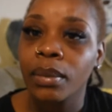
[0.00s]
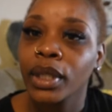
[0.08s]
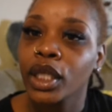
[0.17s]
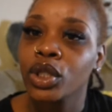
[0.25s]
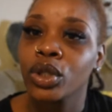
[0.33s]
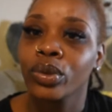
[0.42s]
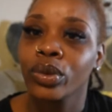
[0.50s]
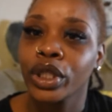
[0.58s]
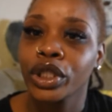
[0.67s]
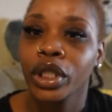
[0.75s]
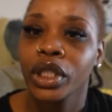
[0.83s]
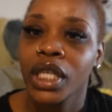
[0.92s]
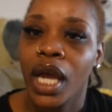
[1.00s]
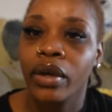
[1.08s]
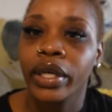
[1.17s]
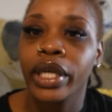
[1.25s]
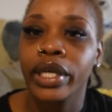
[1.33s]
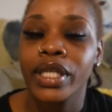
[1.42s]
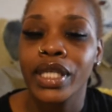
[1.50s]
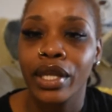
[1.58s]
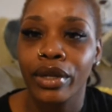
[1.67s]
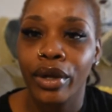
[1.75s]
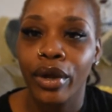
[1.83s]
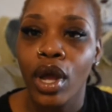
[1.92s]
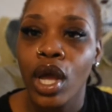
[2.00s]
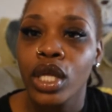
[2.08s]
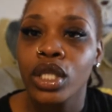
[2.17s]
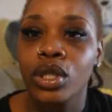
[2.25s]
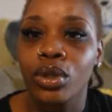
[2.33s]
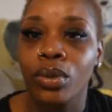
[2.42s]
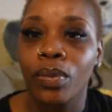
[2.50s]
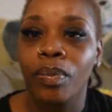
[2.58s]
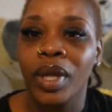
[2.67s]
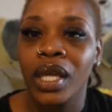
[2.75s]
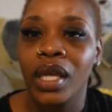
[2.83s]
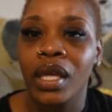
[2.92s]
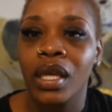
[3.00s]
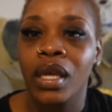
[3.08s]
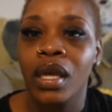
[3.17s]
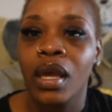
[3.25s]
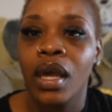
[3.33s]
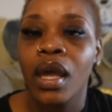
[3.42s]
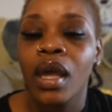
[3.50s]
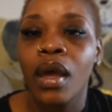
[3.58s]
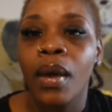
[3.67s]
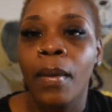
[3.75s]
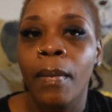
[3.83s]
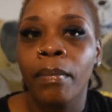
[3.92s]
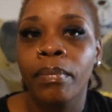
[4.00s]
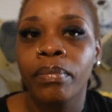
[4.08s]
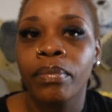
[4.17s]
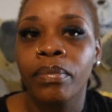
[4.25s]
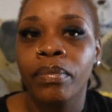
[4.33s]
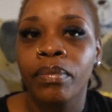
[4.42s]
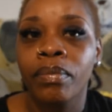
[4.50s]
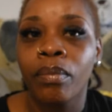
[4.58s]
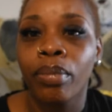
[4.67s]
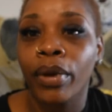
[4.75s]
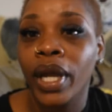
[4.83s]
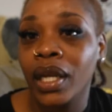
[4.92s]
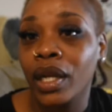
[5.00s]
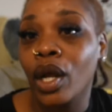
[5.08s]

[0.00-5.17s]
that you want your child care center to be branded